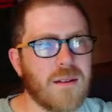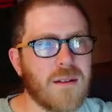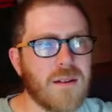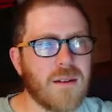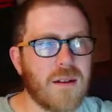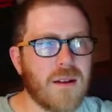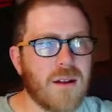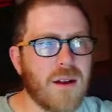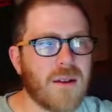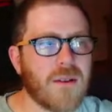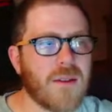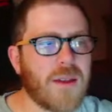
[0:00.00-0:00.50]

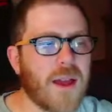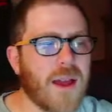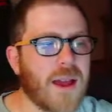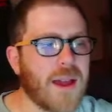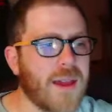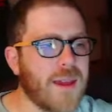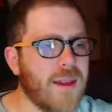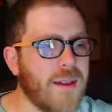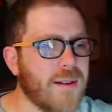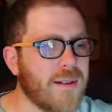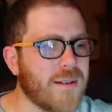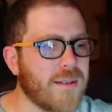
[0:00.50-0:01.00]

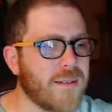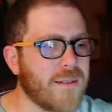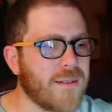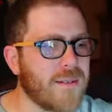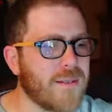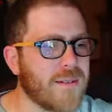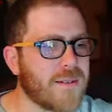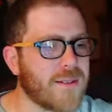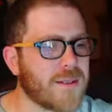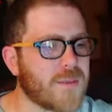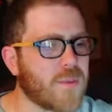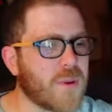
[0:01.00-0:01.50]
Okay.
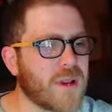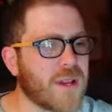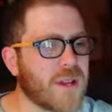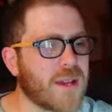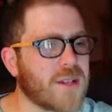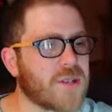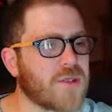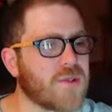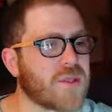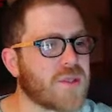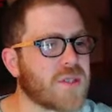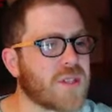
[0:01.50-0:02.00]
It's pretty
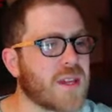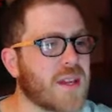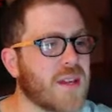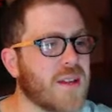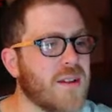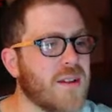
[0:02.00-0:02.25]
interesting.